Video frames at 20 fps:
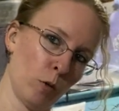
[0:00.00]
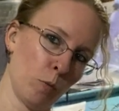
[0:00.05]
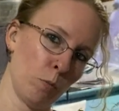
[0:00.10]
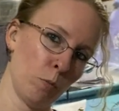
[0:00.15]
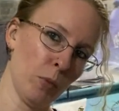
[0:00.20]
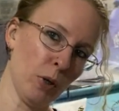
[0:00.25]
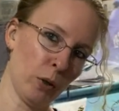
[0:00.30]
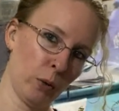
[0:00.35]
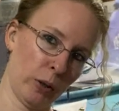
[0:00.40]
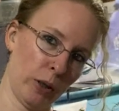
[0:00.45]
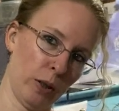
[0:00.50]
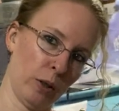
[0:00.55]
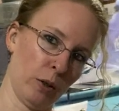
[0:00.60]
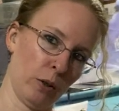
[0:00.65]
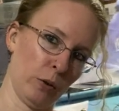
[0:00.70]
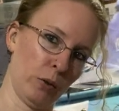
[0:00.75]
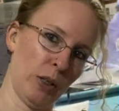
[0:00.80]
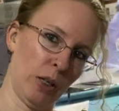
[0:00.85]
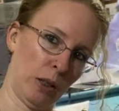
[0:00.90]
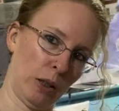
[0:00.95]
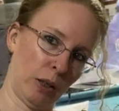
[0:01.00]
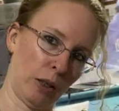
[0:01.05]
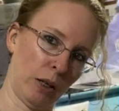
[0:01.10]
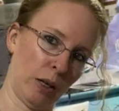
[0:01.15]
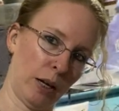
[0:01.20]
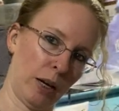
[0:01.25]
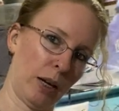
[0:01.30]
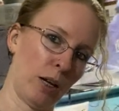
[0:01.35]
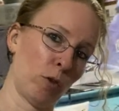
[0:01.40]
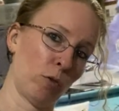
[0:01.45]
Mill Hill,
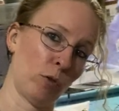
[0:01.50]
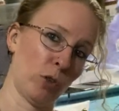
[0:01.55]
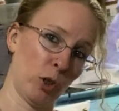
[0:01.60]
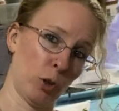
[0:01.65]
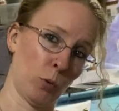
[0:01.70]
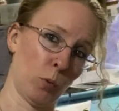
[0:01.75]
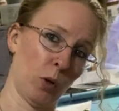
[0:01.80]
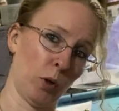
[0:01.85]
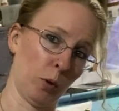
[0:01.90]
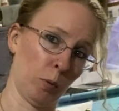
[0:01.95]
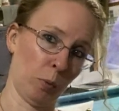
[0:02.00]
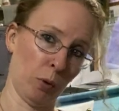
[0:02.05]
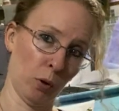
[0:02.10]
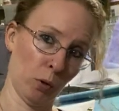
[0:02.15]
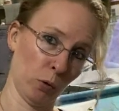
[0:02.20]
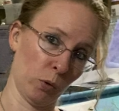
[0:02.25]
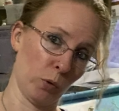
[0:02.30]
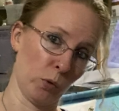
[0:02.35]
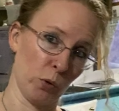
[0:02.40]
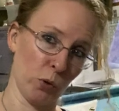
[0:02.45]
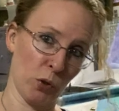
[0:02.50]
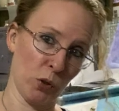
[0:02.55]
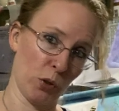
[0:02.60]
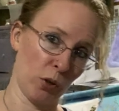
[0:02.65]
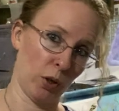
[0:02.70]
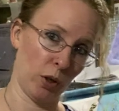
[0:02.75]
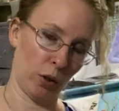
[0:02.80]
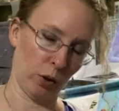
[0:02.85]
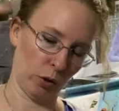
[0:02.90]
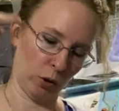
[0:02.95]
Delica, and freshwater pearls
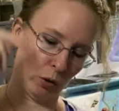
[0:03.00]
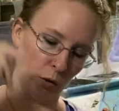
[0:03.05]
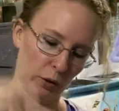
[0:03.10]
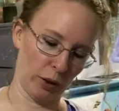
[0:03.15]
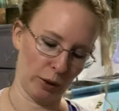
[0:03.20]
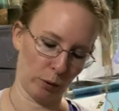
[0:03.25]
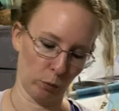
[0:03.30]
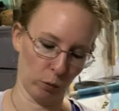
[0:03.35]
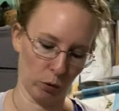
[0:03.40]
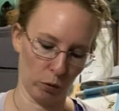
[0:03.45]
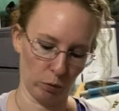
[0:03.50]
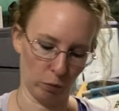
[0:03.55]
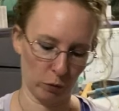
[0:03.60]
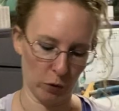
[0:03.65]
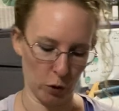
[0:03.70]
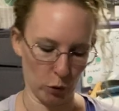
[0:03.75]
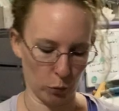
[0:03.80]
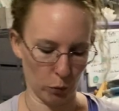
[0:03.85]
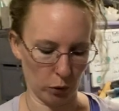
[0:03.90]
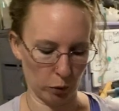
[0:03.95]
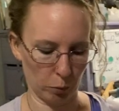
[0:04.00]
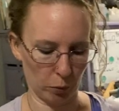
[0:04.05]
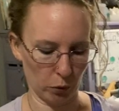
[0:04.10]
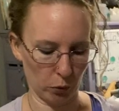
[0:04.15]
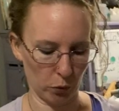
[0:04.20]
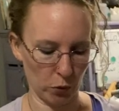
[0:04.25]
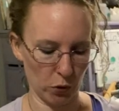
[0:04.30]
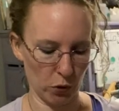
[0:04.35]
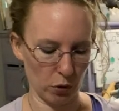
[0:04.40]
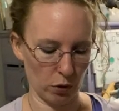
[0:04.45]
on her, like real freshwater
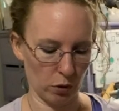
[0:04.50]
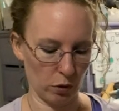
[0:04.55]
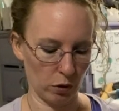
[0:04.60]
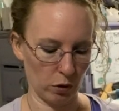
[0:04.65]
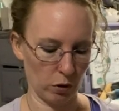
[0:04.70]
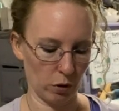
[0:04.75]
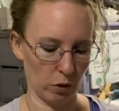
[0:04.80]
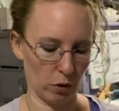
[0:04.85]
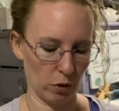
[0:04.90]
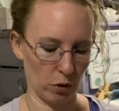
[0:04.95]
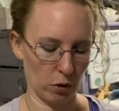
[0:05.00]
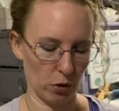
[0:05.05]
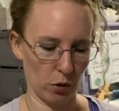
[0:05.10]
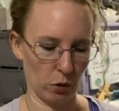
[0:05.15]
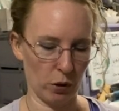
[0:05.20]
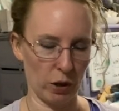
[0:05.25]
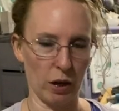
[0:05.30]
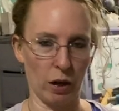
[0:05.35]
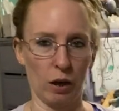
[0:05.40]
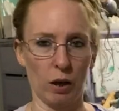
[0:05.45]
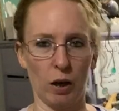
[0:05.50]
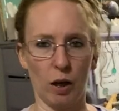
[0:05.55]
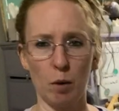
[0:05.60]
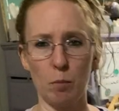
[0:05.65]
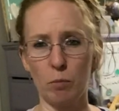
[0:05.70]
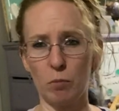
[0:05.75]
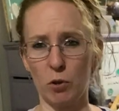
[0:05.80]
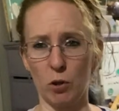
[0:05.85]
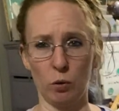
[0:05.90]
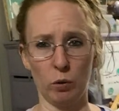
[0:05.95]
pearls. So yeah,
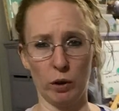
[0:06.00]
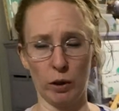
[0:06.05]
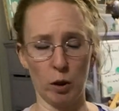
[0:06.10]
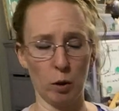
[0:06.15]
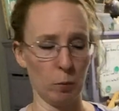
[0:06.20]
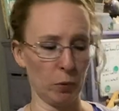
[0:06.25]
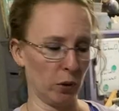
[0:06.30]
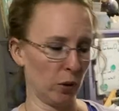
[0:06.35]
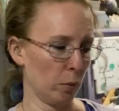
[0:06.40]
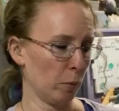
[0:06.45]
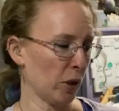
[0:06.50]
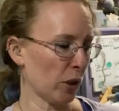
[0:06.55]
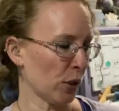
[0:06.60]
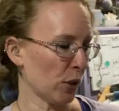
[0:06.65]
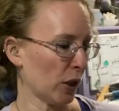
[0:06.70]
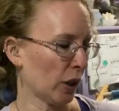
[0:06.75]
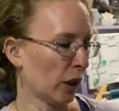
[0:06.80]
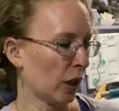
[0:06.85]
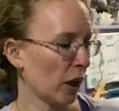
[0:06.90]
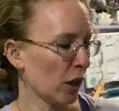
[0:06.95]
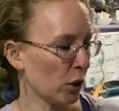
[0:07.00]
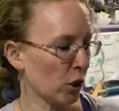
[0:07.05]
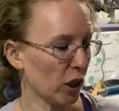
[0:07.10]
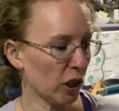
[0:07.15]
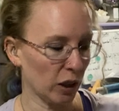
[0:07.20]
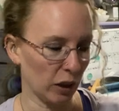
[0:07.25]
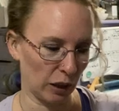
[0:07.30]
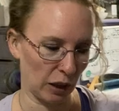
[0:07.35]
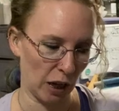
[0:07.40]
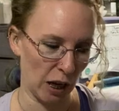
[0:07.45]
I'm totally open to mixing. I actually
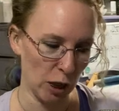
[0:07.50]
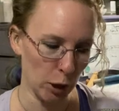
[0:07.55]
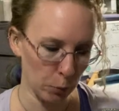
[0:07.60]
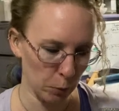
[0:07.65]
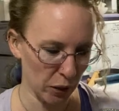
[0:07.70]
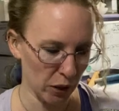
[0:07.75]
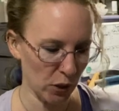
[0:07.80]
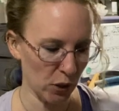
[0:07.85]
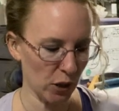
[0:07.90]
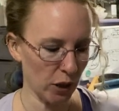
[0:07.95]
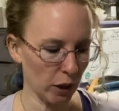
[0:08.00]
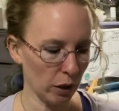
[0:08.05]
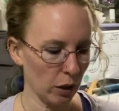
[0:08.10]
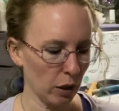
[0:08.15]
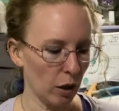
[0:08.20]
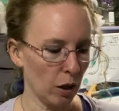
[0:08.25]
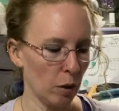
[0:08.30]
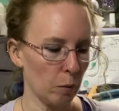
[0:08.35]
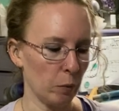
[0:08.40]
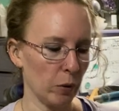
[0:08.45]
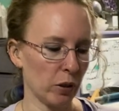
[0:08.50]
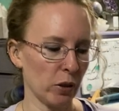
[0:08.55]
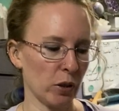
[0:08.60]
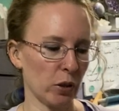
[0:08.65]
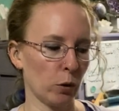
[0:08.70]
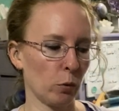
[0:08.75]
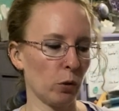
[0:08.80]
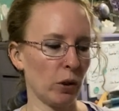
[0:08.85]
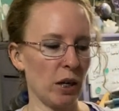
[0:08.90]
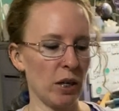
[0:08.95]
like mixing because
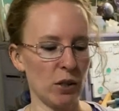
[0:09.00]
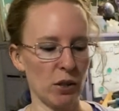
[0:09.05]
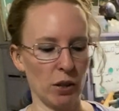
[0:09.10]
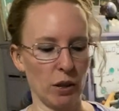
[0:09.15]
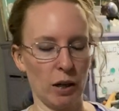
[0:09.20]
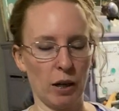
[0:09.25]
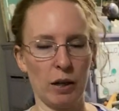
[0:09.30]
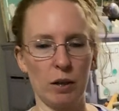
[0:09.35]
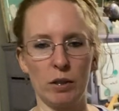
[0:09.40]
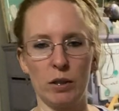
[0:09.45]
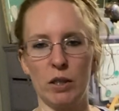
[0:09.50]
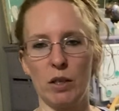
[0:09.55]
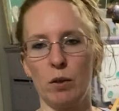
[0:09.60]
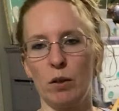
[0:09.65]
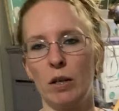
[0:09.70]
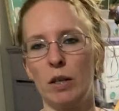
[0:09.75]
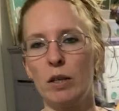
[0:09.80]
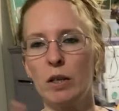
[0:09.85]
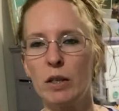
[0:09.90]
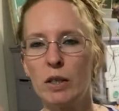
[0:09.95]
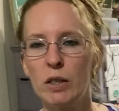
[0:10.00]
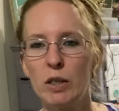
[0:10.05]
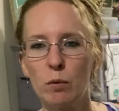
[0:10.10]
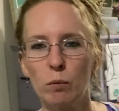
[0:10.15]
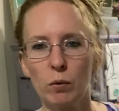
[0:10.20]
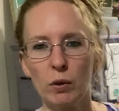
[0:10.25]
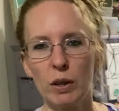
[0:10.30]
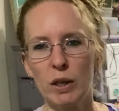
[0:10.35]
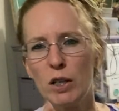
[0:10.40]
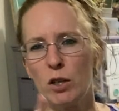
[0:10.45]
it creates a lot of di
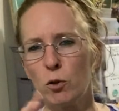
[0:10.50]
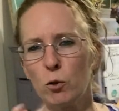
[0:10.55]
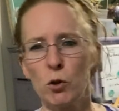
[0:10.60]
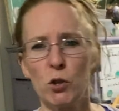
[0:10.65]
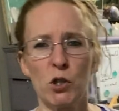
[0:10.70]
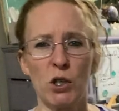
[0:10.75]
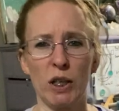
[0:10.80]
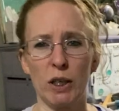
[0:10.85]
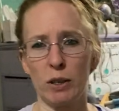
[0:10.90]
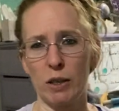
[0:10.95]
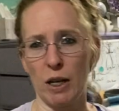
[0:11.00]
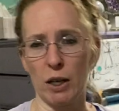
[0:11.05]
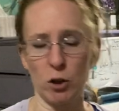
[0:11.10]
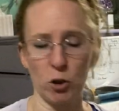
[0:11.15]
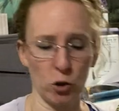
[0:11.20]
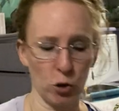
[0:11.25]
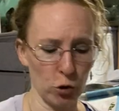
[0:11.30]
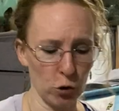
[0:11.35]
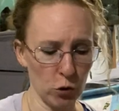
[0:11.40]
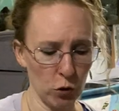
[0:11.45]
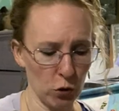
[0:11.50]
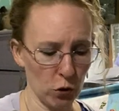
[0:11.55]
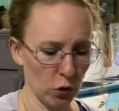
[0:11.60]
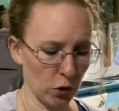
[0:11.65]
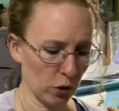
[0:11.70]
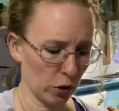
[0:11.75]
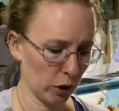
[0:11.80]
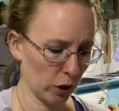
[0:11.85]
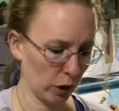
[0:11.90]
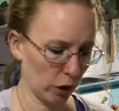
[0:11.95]
different interesting textures,
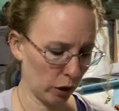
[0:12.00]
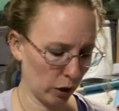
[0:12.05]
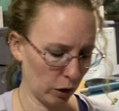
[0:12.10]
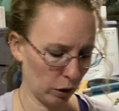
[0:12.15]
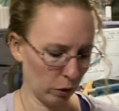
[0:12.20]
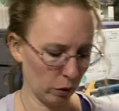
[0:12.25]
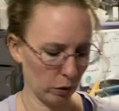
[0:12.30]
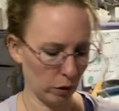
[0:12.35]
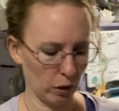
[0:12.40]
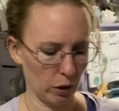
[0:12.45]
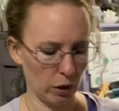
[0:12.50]
you know?